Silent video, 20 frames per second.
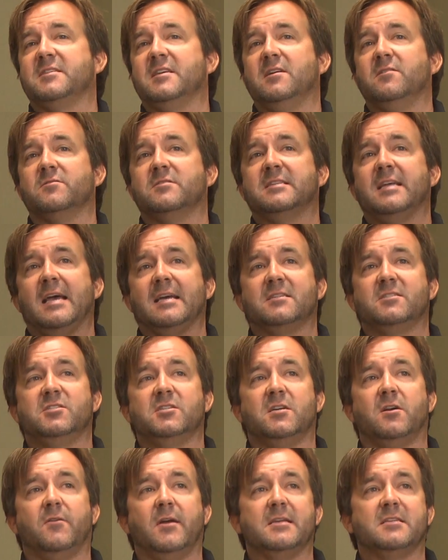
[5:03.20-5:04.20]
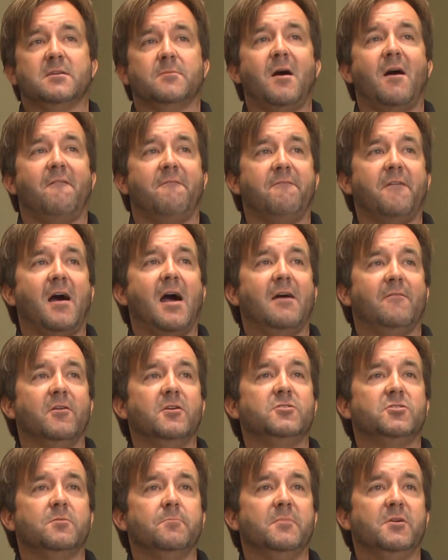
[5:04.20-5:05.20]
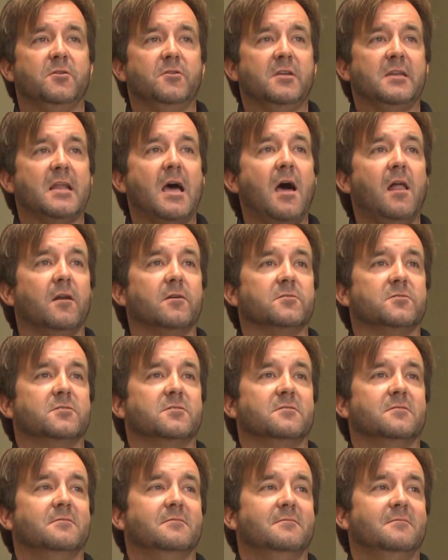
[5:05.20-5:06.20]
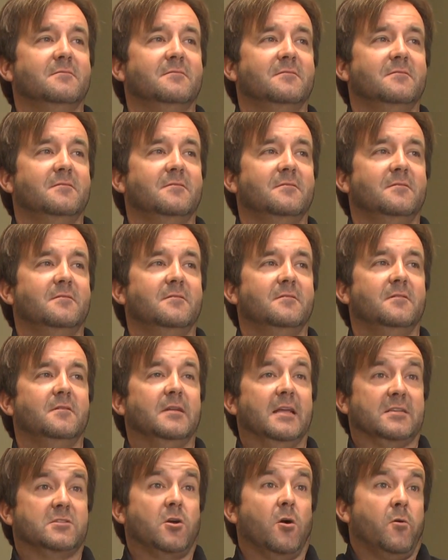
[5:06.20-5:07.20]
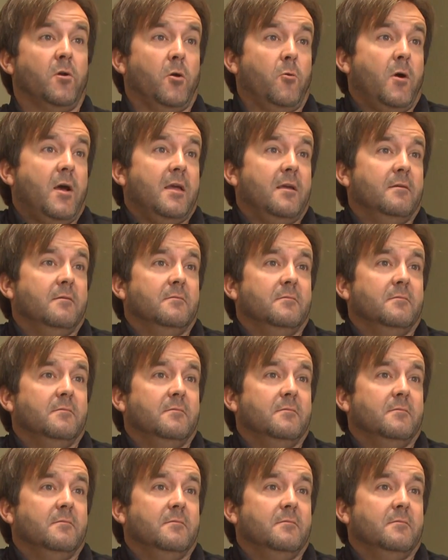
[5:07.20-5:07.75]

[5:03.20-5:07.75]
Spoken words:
sales tax generates about $500 million. That's going away.